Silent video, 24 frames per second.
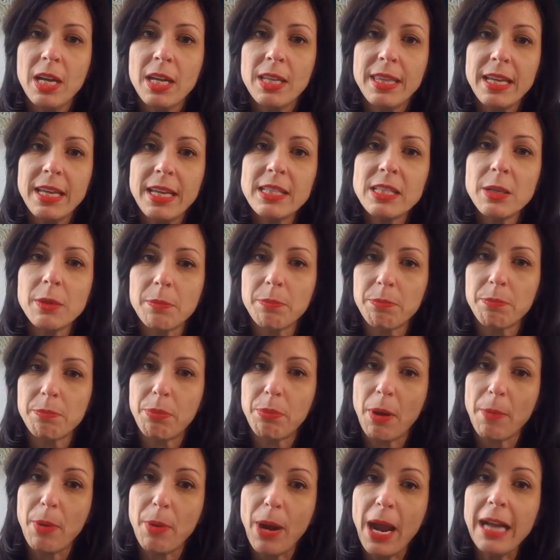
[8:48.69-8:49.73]
that's a,
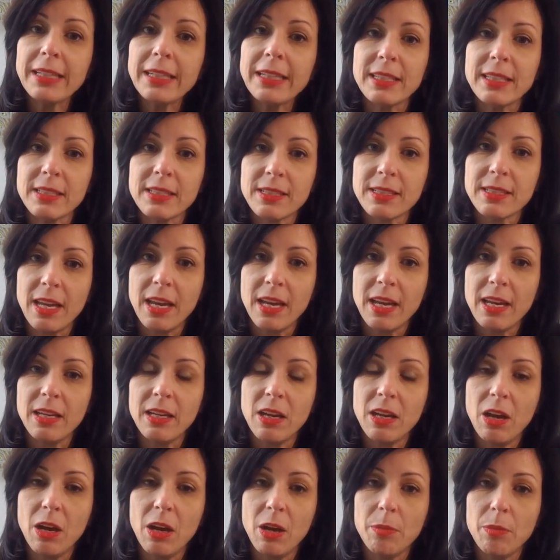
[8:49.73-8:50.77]
a practice that
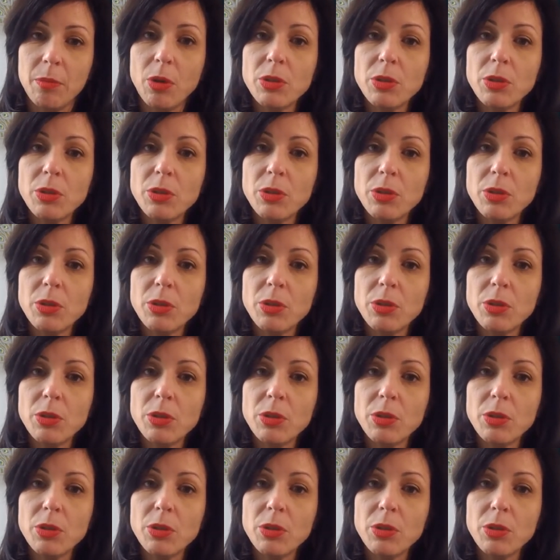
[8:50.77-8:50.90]
um,